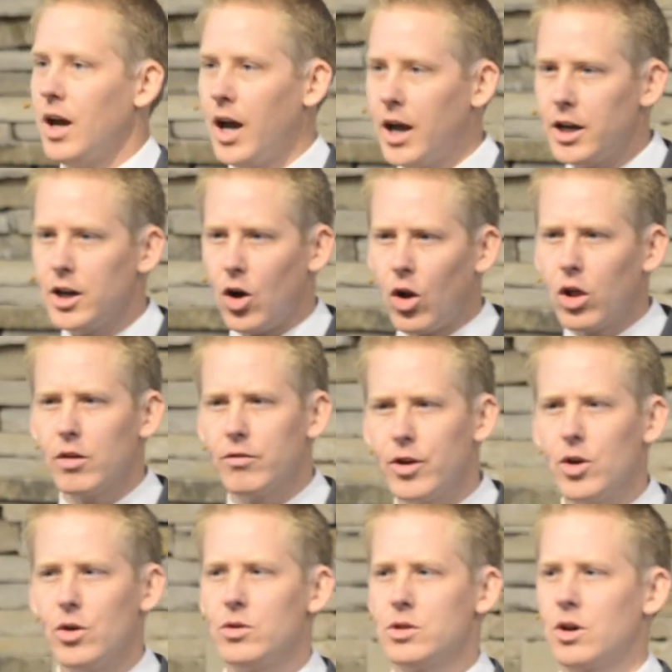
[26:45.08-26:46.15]
And in all of
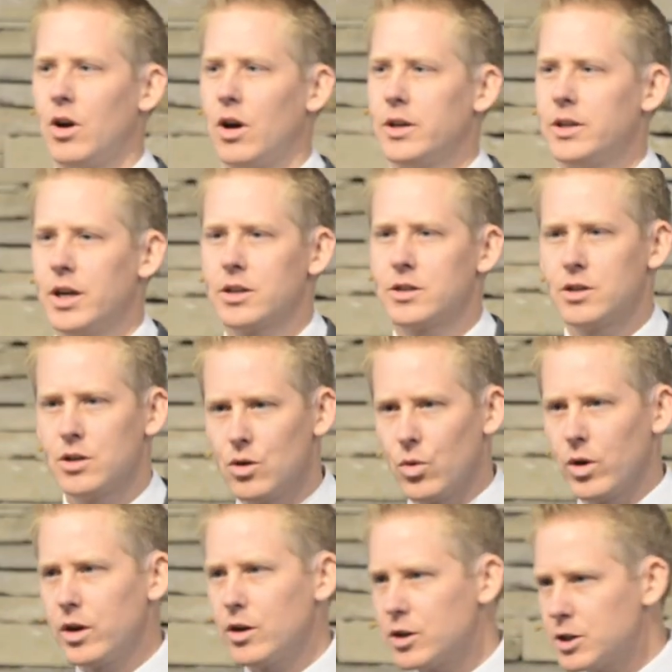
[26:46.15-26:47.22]
those contexts too,
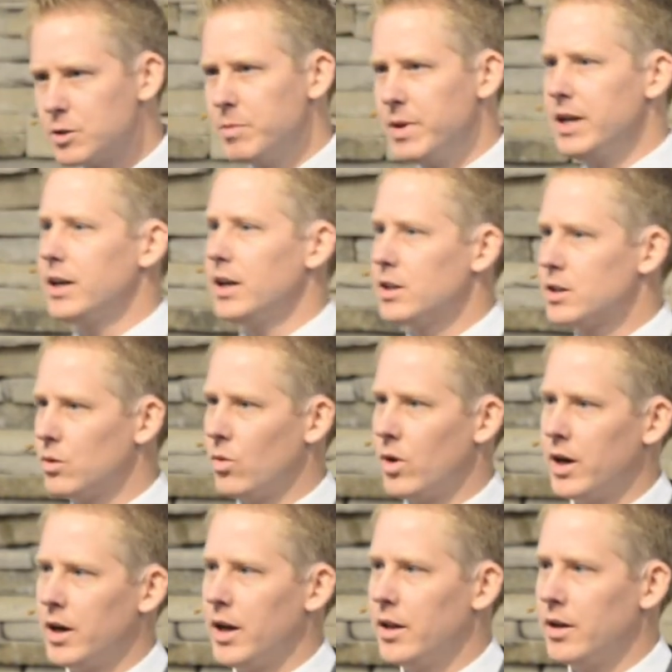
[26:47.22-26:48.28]
where you're speaking to
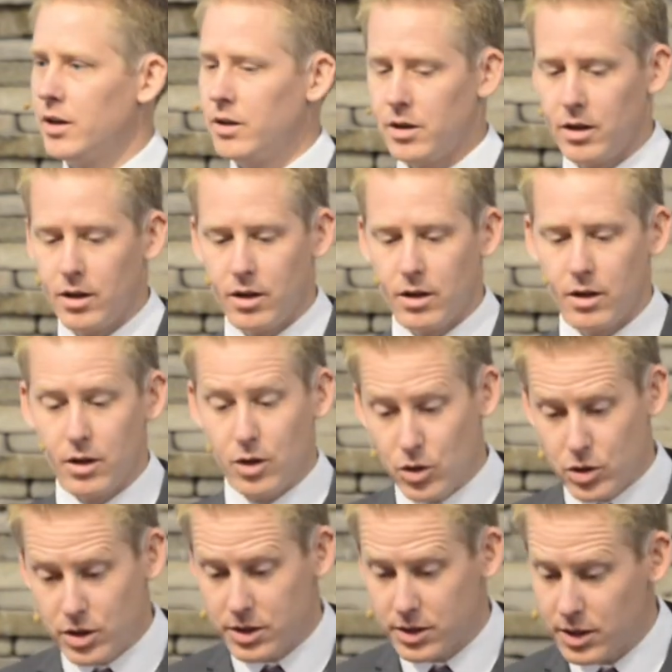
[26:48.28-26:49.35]
one another, you
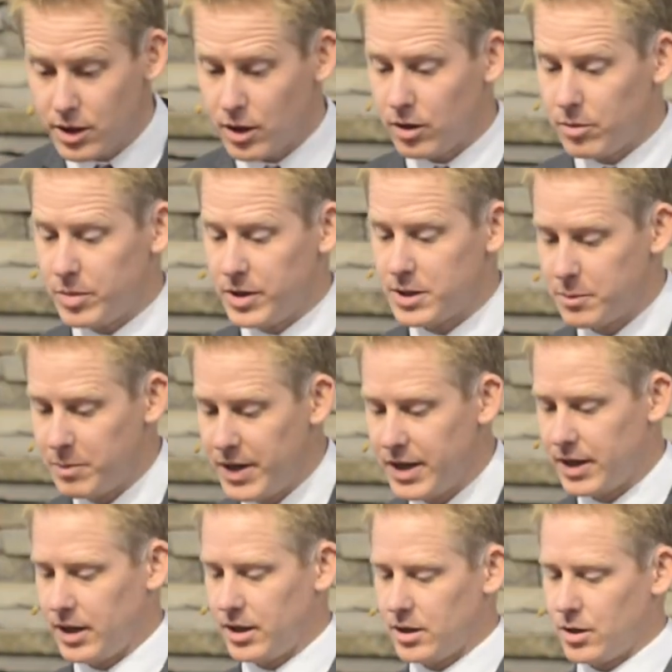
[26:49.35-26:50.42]
should still be
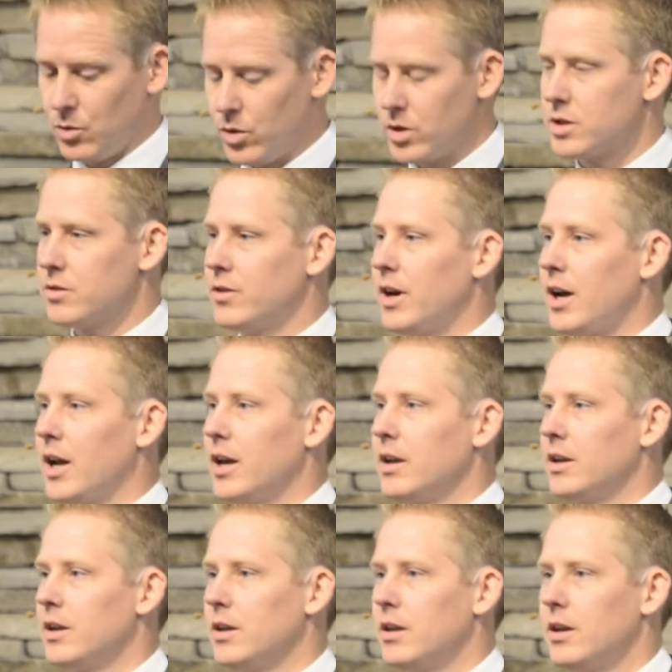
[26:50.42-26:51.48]
speaking the words of God.
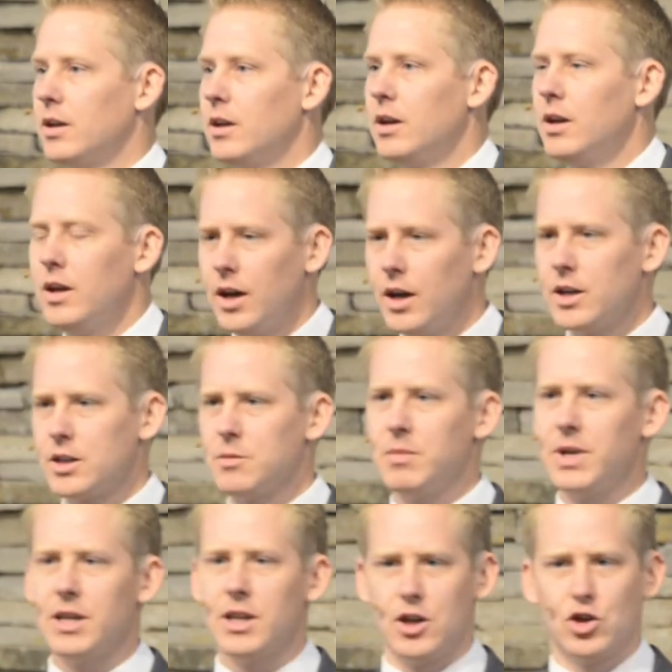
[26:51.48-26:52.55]
That doesn't
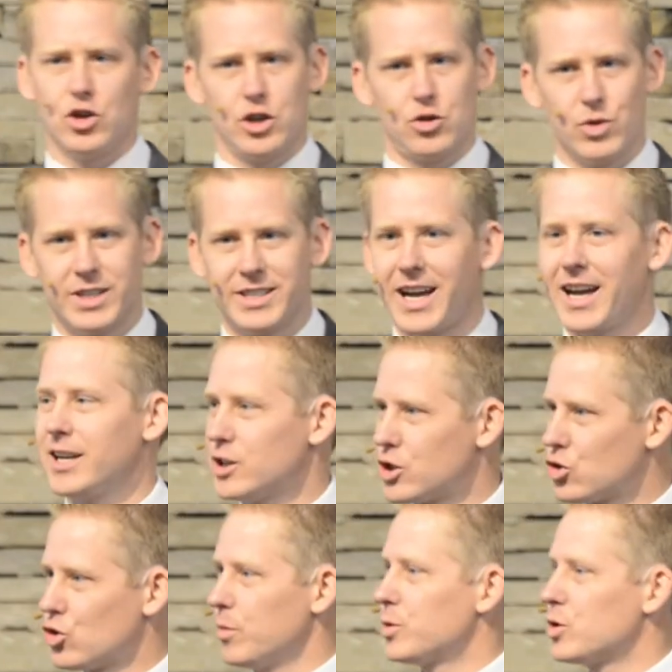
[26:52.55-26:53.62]
mean that you're just reciting
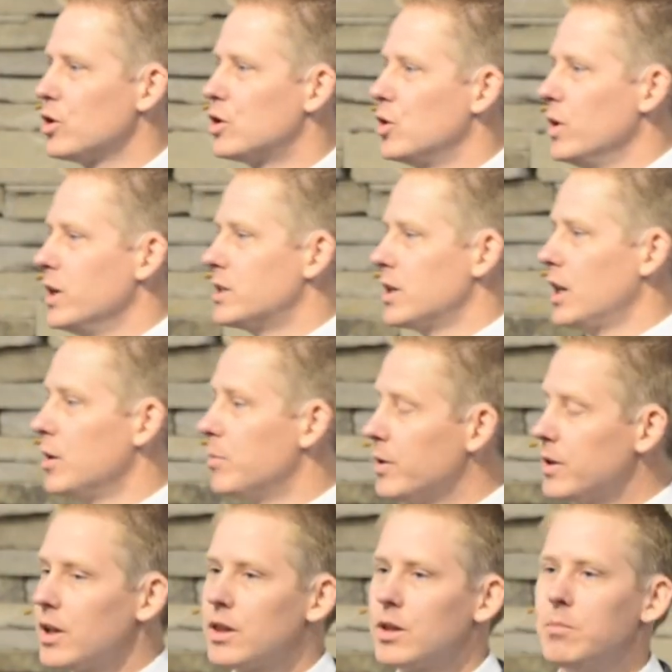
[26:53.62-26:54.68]
scripture to each other,
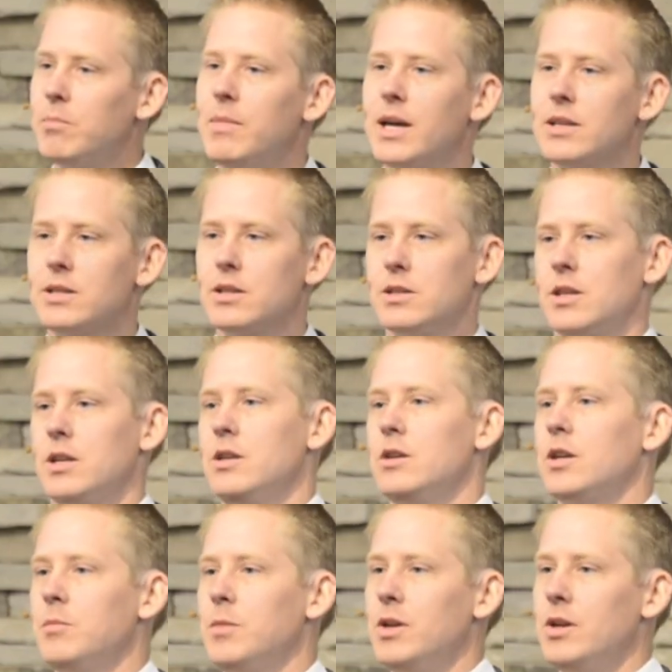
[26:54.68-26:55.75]
but that the message that you
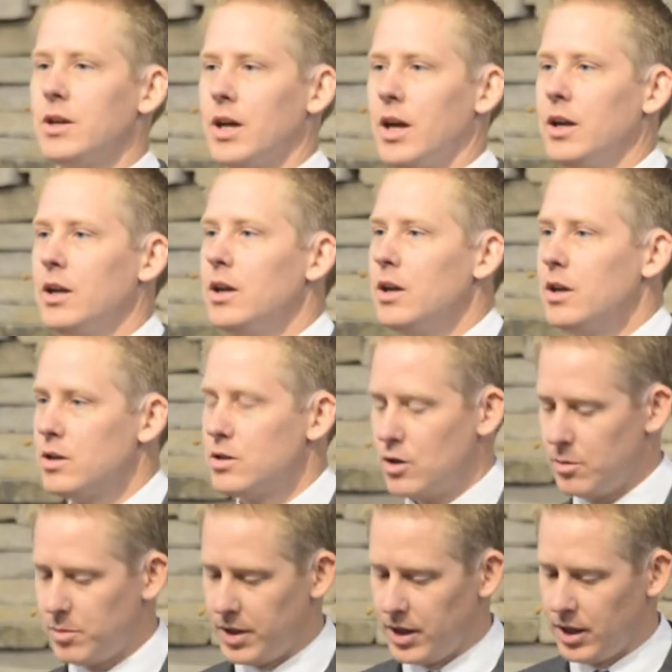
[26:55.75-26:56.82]
communicate
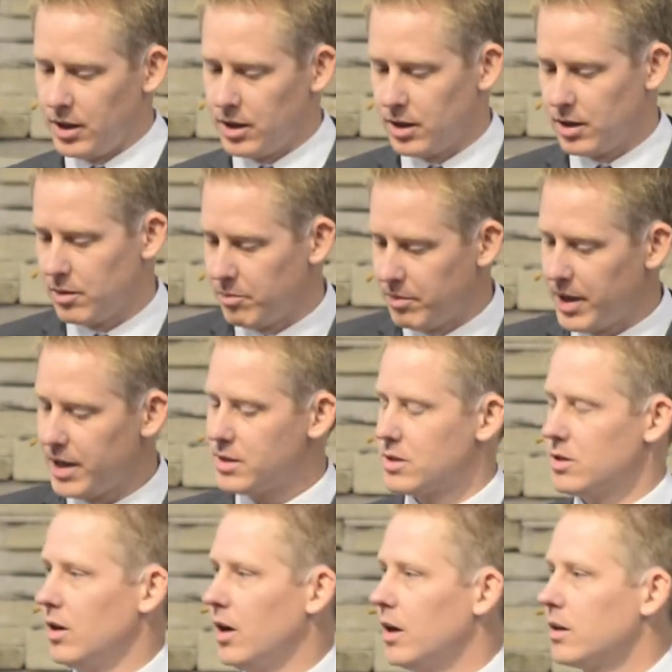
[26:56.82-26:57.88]
should be
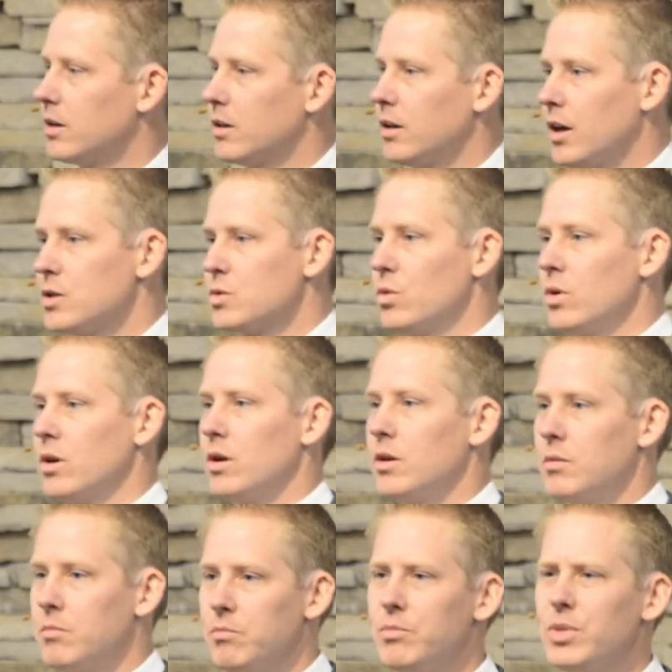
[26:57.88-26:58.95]
based on God's word,
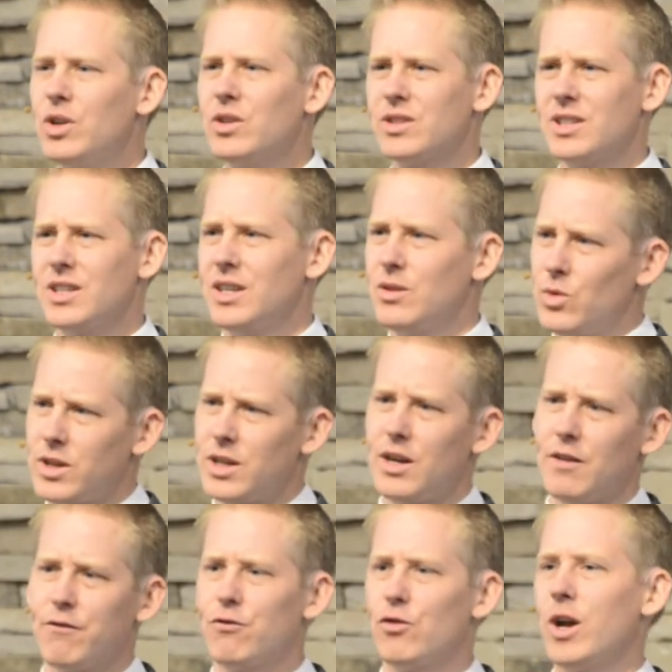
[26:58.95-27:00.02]
built
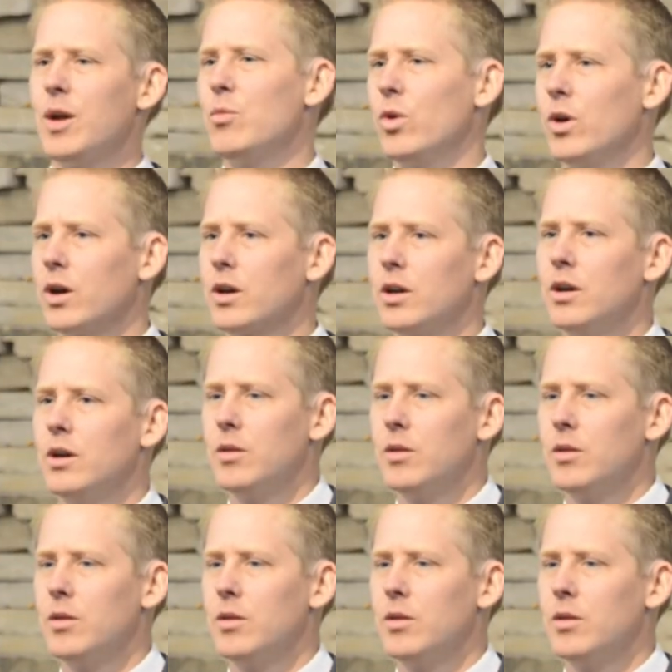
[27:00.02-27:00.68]
within a framework